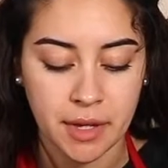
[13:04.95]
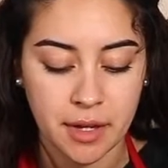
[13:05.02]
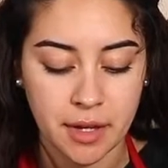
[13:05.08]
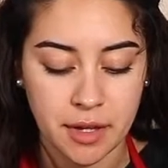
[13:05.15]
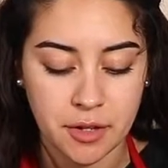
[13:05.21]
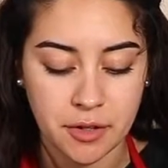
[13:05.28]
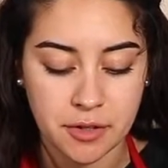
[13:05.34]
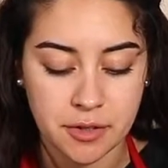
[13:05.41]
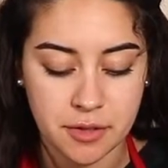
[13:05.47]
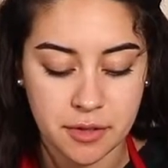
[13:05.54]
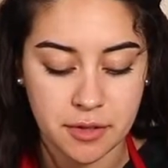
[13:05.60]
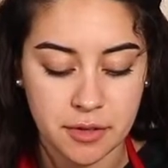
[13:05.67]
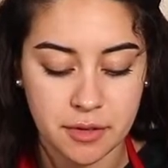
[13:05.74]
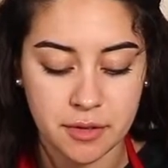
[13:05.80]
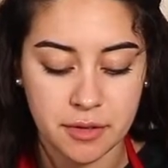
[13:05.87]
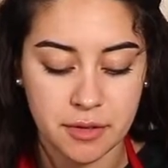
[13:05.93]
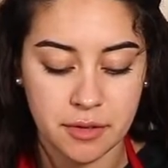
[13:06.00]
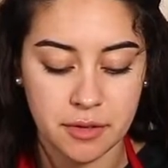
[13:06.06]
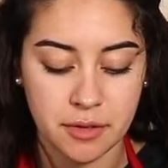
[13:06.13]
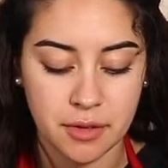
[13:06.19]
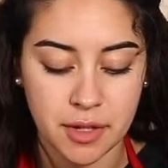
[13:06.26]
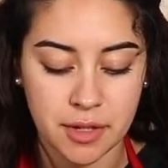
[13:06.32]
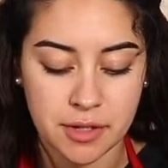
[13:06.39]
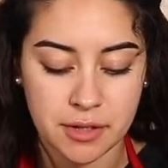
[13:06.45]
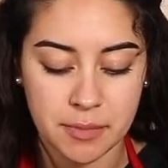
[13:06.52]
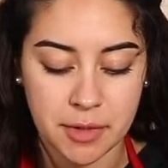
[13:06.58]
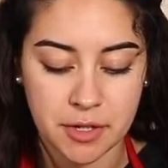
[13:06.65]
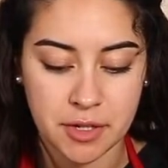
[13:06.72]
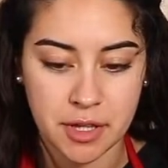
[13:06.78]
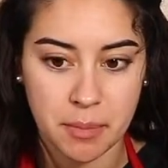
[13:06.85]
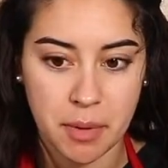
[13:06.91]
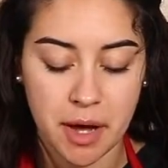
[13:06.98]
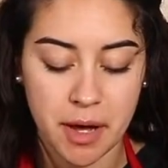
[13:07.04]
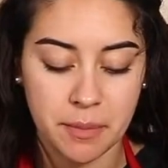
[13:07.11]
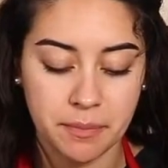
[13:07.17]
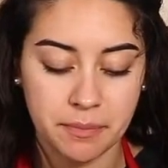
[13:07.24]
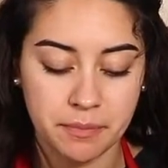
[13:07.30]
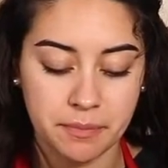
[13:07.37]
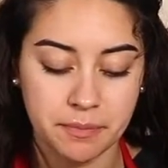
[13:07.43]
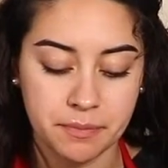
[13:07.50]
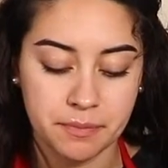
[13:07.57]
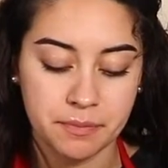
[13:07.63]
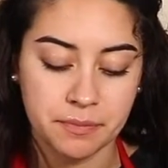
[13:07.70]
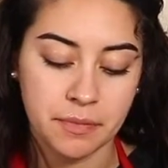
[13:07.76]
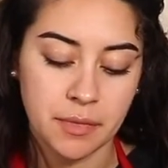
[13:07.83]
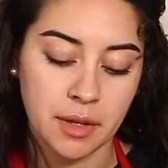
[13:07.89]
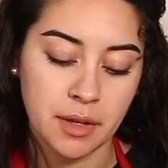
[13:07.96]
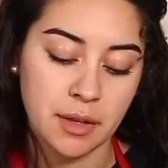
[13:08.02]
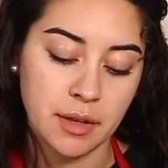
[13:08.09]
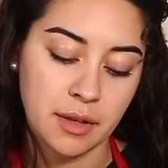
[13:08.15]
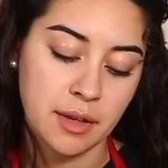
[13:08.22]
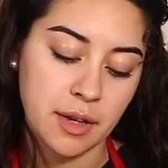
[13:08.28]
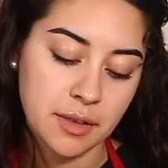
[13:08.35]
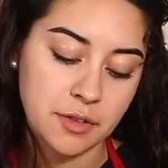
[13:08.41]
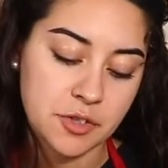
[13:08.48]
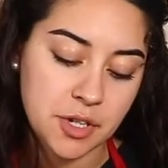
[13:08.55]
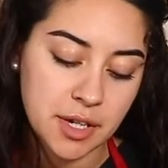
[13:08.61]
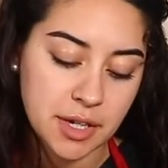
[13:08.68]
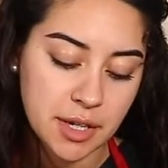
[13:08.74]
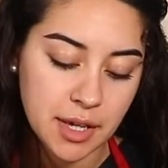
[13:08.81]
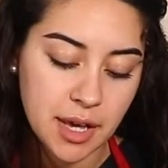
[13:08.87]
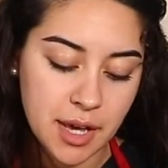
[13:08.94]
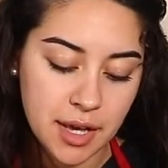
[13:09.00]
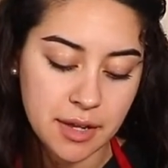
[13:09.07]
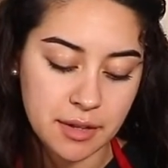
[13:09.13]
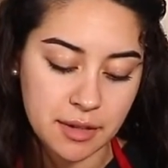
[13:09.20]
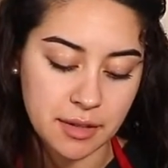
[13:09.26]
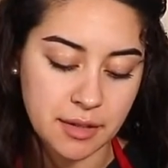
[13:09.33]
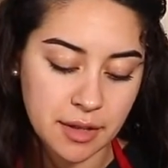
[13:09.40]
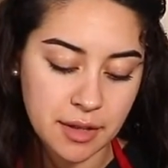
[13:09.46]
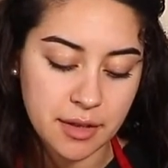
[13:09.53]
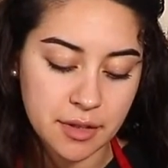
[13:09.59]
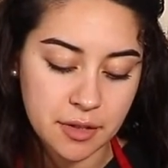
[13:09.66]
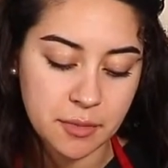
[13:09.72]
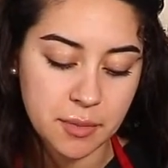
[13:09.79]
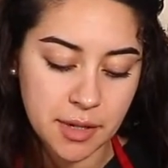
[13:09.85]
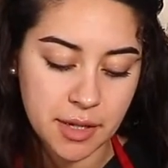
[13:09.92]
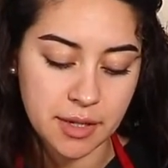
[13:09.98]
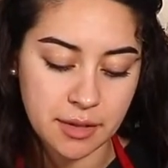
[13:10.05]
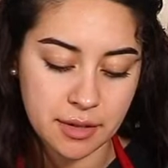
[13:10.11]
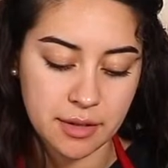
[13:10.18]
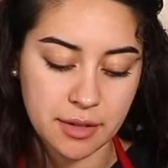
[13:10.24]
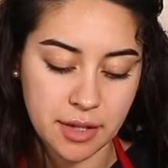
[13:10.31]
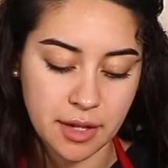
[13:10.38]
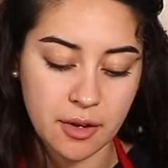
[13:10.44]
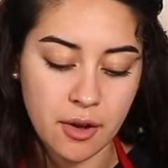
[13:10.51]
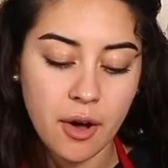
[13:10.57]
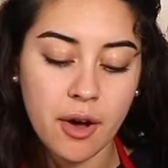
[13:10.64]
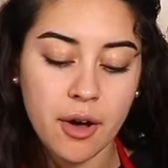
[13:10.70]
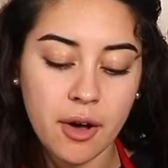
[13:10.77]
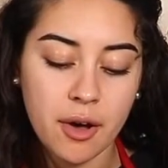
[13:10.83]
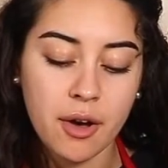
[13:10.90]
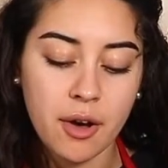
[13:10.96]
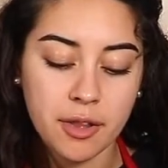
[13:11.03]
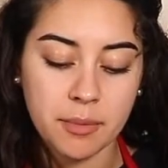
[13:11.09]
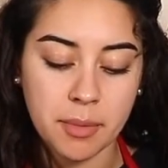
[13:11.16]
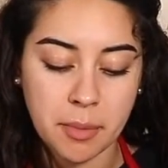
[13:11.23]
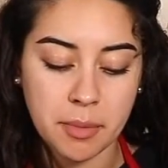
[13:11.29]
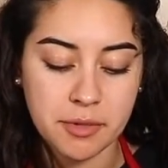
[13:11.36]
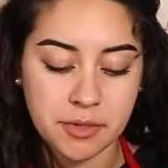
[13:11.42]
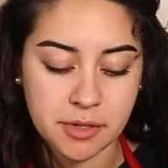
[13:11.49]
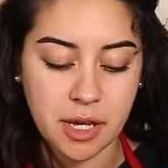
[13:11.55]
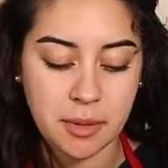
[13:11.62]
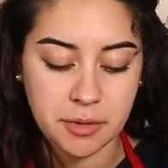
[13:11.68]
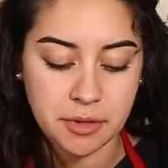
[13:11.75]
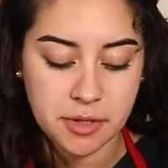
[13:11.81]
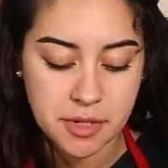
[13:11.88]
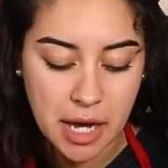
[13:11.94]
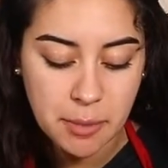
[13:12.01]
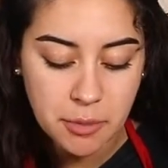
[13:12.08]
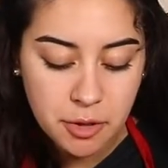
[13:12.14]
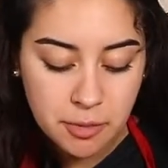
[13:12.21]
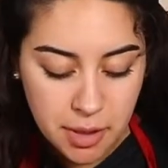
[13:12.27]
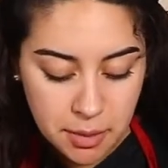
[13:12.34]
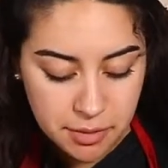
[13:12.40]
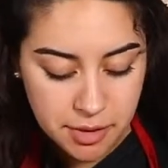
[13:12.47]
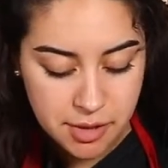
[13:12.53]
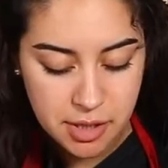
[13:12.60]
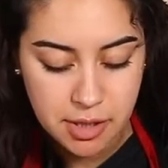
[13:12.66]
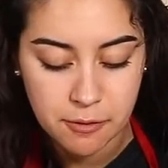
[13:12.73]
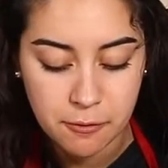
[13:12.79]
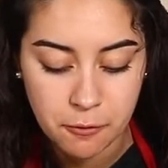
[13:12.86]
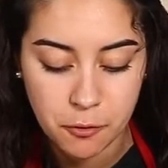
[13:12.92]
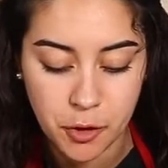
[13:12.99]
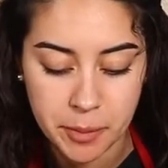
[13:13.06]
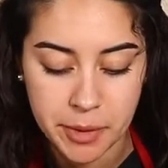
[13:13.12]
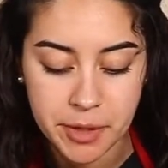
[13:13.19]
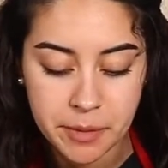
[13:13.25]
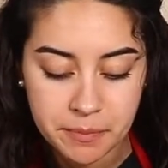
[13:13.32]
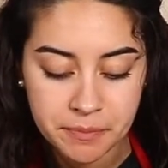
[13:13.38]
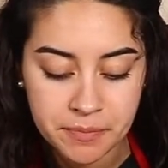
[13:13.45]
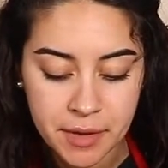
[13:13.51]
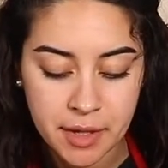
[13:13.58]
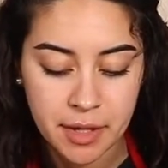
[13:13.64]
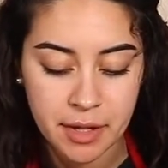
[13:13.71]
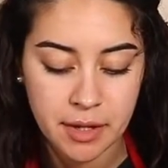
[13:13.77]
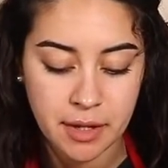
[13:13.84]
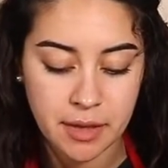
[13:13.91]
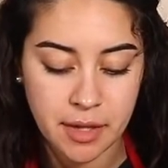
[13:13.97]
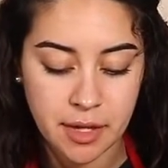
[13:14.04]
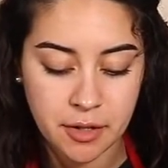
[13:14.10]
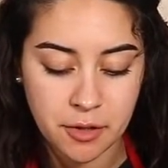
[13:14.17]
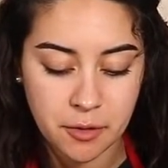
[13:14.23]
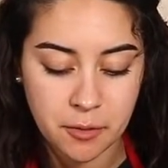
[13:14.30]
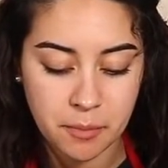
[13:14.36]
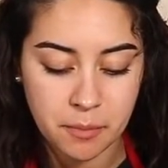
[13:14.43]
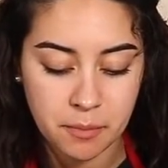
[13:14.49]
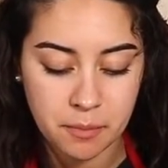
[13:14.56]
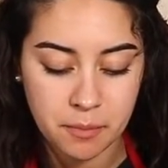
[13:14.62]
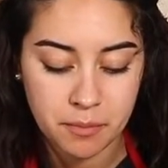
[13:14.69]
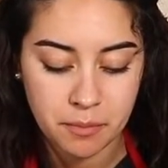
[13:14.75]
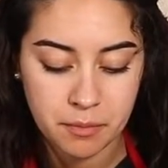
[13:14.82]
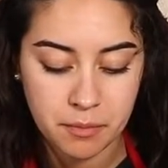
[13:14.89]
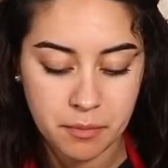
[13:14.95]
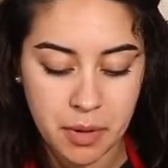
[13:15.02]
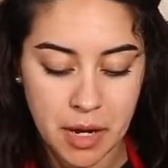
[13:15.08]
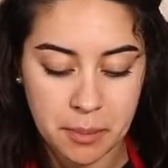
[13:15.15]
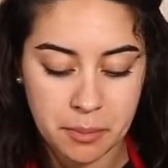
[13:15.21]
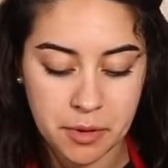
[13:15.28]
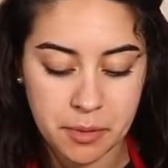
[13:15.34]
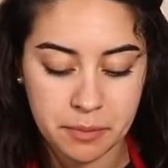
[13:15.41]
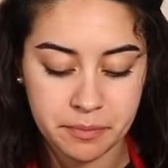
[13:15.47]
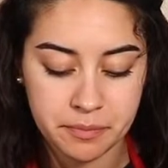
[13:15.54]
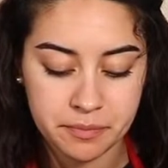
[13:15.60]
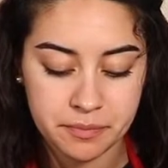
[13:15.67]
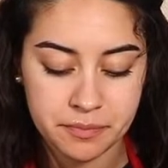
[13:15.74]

Then you just do this, make sure they pop, and shake it again a little bit. You get all the bubbles to come to the top. You'll be able to see them forming, and then you pop them